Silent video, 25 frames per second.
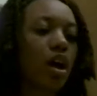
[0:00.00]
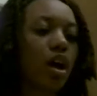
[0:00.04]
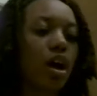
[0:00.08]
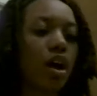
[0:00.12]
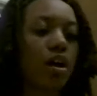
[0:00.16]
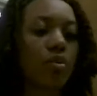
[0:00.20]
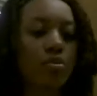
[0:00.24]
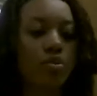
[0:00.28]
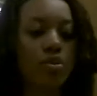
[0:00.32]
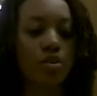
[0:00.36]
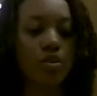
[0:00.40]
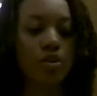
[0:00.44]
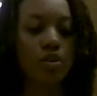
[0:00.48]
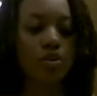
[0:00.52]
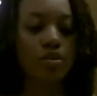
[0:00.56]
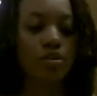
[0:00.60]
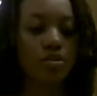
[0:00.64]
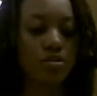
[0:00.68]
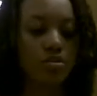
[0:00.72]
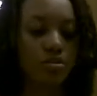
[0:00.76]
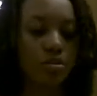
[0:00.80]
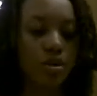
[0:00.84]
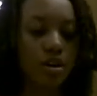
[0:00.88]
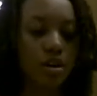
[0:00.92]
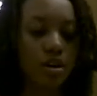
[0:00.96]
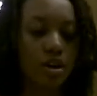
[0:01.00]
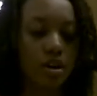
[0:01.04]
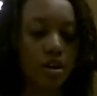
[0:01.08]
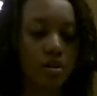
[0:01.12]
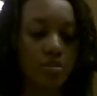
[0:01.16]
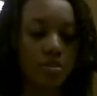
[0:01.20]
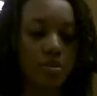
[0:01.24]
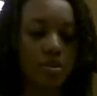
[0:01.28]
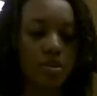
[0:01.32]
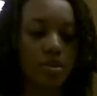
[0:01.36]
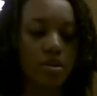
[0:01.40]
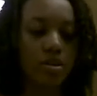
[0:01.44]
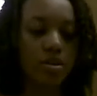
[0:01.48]
I'm going to
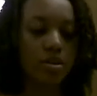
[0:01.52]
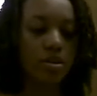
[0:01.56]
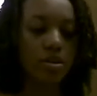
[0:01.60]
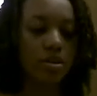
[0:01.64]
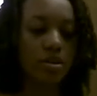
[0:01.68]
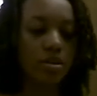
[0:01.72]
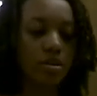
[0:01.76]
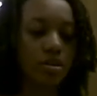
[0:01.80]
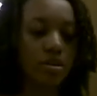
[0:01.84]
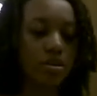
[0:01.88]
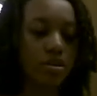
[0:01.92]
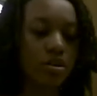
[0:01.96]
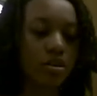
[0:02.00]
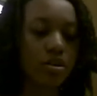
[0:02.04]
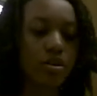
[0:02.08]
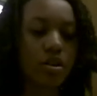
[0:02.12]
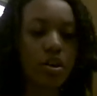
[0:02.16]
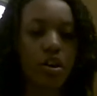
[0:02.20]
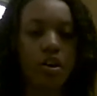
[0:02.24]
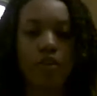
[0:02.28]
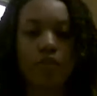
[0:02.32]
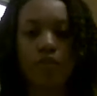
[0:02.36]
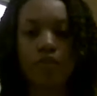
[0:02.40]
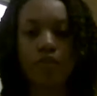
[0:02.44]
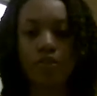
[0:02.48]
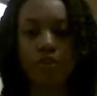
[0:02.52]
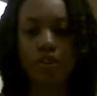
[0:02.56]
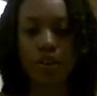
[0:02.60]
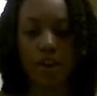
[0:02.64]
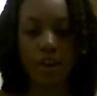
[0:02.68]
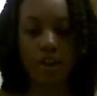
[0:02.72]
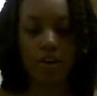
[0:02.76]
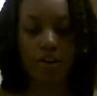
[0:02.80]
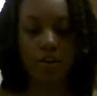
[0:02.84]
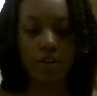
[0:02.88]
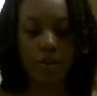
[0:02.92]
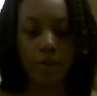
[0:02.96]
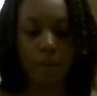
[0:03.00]
cut off for
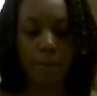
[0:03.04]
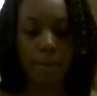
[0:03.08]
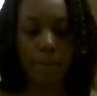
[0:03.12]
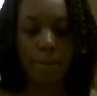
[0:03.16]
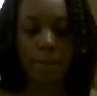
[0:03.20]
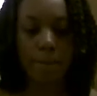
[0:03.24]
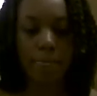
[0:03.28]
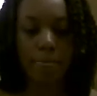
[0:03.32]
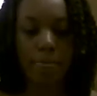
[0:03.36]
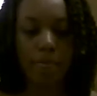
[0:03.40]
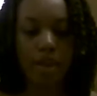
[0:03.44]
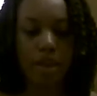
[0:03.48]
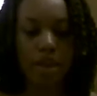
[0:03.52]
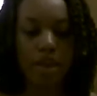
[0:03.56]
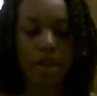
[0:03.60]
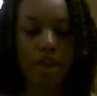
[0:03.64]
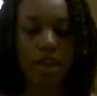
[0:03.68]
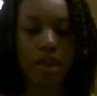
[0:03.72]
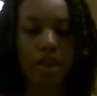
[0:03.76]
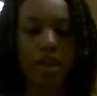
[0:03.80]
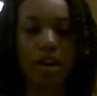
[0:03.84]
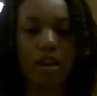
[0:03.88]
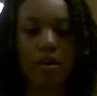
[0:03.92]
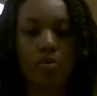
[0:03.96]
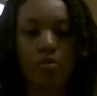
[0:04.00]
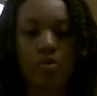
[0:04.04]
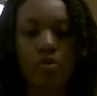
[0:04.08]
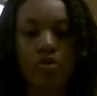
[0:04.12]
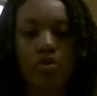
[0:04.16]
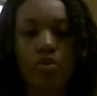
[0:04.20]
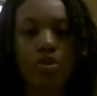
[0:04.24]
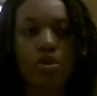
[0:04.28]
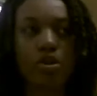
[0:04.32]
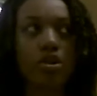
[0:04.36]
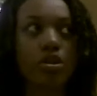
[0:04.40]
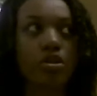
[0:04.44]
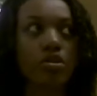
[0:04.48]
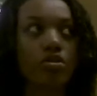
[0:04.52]
now, and I'm
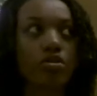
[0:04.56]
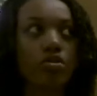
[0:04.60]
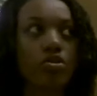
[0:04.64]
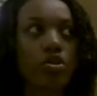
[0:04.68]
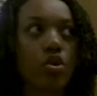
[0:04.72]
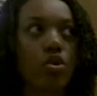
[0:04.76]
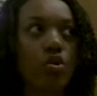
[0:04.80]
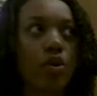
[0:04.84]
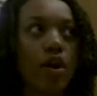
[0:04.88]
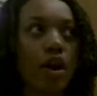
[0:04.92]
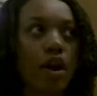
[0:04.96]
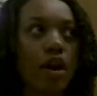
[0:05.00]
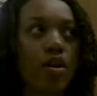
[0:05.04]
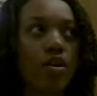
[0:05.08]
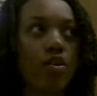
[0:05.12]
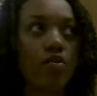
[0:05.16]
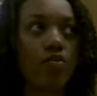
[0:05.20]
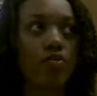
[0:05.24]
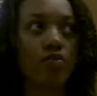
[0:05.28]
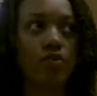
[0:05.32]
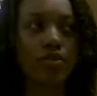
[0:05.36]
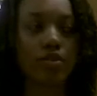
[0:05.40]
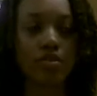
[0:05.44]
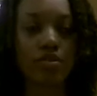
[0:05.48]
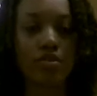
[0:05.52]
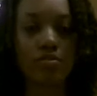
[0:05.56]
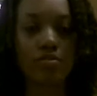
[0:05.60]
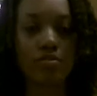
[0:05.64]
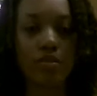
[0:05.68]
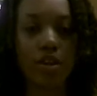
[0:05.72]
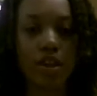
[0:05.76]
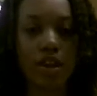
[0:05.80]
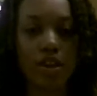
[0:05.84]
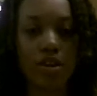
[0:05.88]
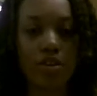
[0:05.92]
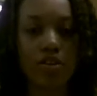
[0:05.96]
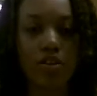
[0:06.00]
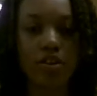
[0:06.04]
going to go out, run
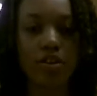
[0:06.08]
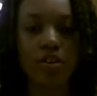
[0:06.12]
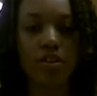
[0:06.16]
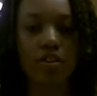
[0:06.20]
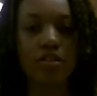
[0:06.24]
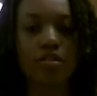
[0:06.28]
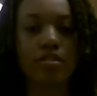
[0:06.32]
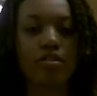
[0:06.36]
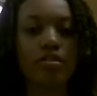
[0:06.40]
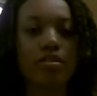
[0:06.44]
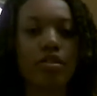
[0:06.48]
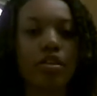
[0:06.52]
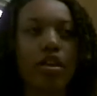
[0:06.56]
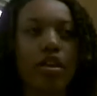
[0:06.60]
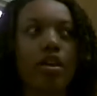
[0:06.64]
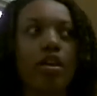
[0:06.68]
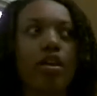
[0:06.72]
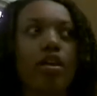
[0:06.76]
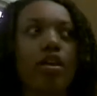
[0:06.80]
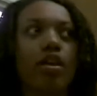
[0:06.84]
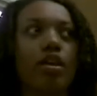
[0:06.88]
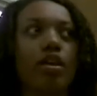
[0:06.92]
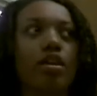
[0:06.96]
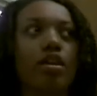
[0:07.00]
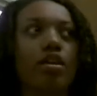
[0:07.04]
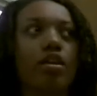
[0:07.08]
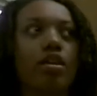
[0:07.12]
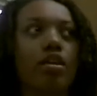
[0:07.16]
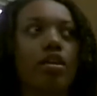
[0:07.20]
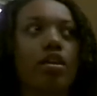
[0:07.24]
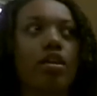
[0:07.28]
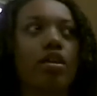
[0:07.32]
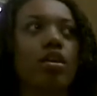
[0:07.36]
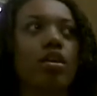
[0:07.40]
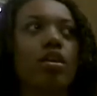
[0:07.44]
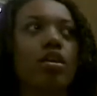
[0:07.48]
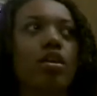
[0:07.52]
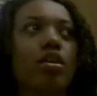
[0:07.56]
some errands, and
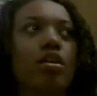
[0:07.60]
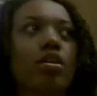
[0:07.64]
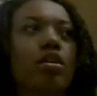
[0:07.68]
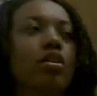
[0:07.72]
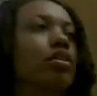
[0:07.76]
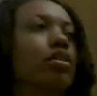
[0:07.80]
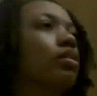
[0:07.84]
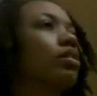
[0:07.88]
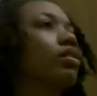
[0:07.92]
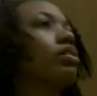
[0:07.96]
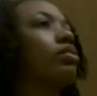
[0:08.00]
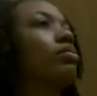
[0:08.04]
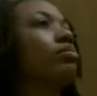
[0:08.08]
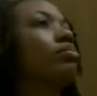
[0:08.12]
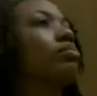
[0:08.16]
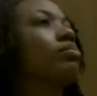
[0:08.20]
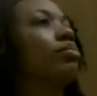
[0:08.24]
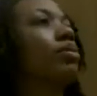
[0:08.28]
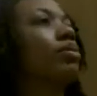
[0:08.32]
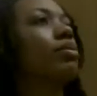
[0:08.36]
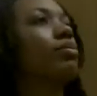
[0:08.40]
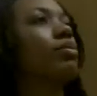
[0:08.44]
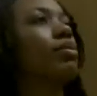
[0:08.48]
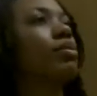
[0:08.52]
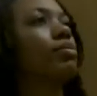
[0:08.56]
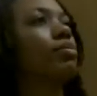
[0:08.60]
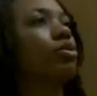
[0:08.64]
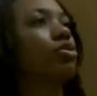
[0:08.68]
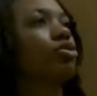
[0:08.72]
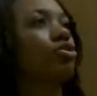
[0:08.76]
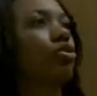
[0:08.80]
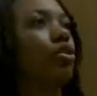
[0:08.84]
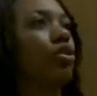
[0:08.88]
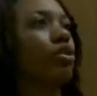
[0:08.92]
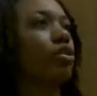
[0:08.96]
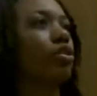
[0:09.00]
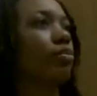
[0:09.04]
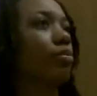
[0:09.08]
maybe a
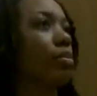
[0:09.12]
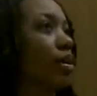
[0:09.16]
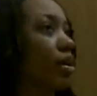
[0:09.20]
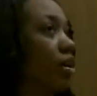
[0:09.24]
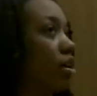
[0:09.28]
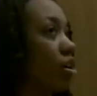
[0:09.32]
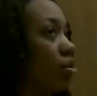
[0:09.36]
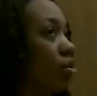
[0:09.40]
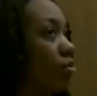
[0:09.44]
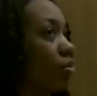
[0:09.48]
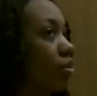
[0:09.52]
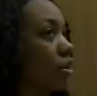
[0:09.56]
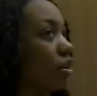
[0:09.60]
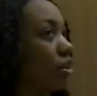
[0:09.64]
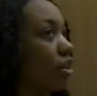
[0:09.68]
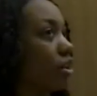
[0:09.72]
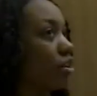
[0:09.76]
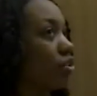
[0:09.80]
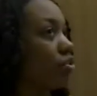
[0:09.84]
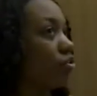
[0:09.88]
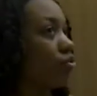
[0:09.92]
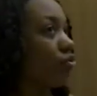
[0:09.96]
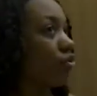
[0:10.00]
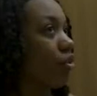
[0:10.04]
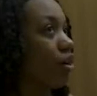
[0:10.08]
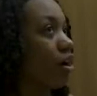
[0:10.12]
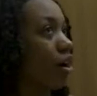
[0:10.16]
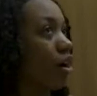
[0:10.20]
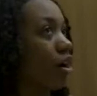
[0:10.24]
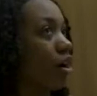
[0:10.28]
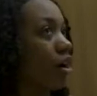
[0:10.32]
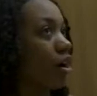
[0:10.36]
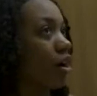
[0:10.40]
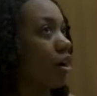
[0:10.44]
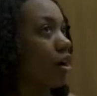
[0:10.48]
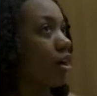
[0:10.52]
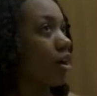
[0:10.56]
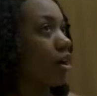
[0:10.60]
majority of my hair will get
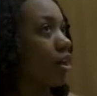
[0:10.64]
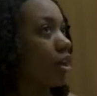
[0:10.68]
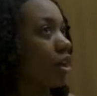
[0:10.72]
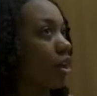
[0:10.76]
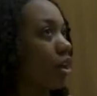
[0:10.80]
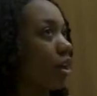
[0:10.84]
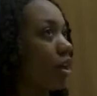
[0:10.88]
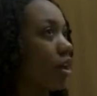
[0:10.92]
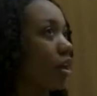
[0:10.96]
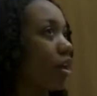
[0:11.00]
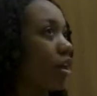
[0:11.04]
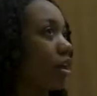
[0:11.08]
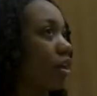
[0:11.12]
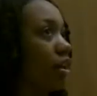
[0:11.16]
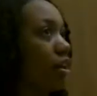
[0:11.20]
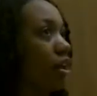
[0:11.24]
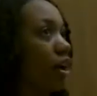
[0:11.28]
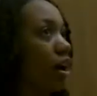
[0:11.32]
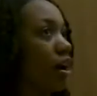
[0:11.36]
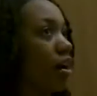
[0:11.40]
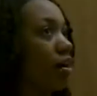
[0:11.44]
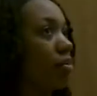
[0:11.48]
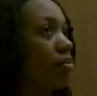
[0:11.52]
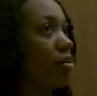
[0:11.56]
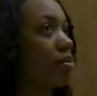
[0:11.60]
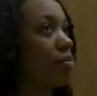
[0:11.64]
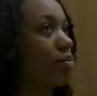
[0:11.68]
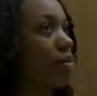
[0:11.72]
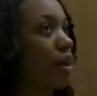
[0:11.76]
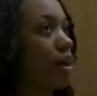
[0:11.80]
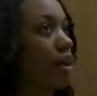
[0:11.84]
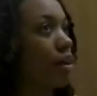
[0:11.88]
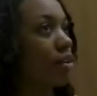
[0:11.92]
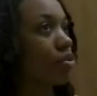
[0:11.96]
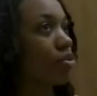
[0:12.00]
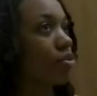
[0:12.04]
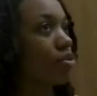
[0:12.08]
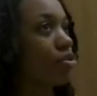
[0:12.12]
dry, and I'll be
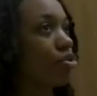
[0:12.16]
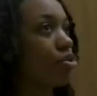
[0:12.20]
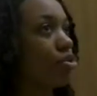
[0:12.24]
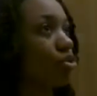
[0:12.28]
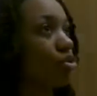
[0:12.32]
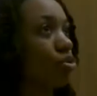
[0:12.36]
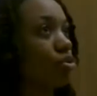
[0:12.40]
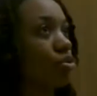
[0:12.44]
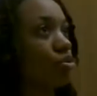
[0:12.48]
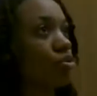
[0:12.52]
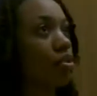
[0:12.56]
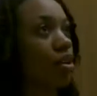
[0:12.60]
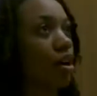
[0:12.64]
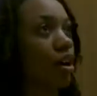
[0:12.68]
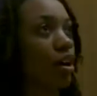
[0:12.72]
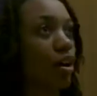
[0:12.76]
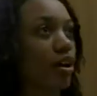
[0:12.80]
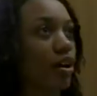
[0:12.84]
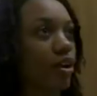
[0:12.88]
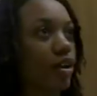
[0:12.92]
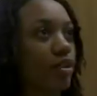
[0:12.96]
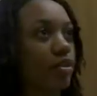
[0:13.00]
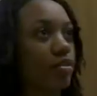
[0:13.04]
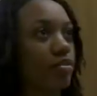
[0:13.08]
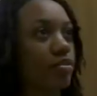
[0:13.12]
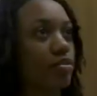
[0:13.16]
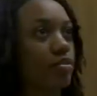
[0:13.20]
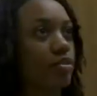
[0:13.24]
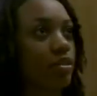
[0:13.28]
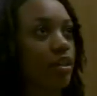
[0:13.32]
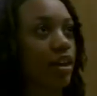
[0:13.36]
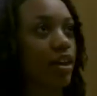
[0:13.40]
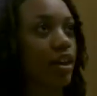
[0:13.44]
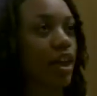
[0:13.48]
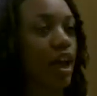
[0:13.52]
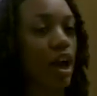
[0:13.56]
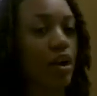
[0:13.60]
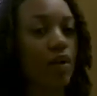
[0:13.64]
back to show you guys
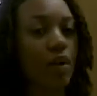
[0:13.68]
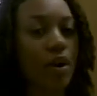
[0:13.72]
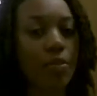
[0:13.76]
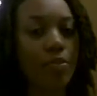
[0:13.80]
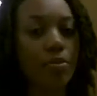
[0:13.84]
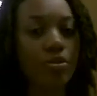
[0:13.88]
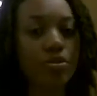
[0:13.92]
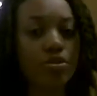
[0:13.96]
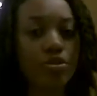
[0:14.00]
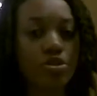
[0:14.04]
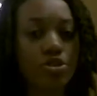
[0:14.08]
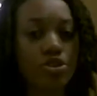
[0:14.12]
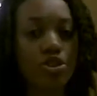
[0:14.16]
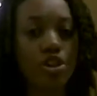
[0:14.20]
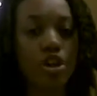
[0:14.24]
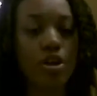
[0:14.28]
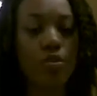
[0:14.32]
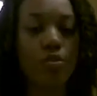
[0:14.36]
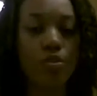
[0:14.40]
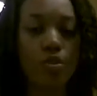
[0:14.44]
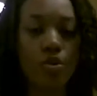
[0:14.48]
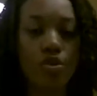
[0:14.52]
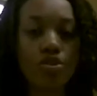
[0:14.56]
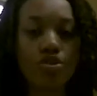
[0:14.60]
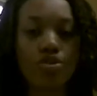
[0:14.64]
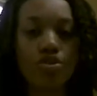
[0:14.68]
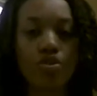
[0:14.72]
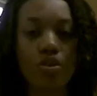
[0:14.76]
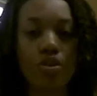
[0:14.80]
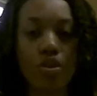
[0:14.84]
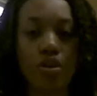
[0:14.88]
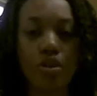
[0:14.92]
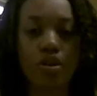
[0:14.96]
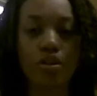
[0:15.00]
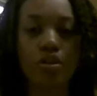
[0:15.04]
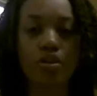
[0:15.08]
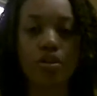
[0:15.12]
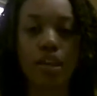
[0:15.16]
like how I put the Shea Moisture
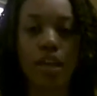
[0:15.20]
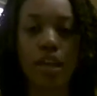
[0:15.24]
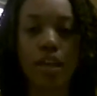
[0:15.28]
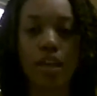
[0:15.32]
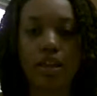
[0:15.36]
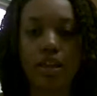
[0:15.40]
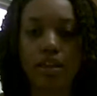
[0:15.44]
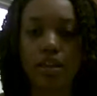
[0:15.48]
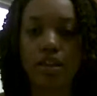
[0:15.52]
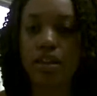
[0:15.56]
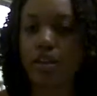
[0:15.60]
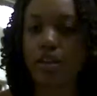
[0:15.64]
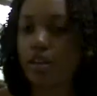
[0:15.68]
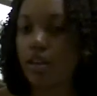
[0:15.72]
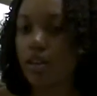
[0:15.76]
on and